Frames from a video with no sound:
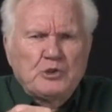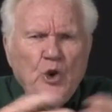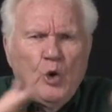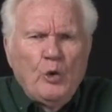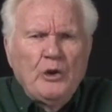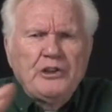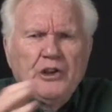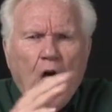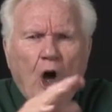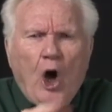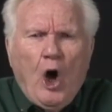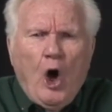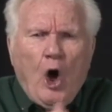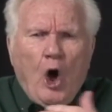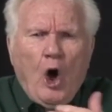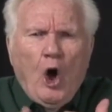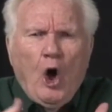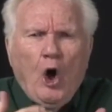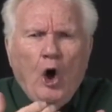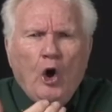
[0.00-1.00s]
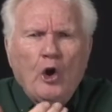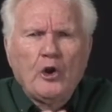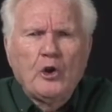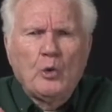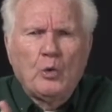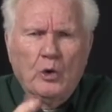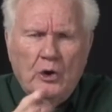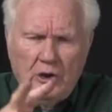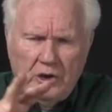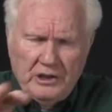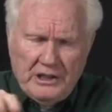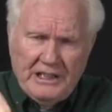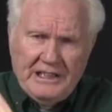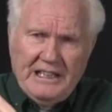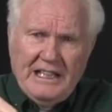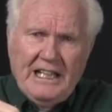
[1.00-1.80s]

Go into all the world, and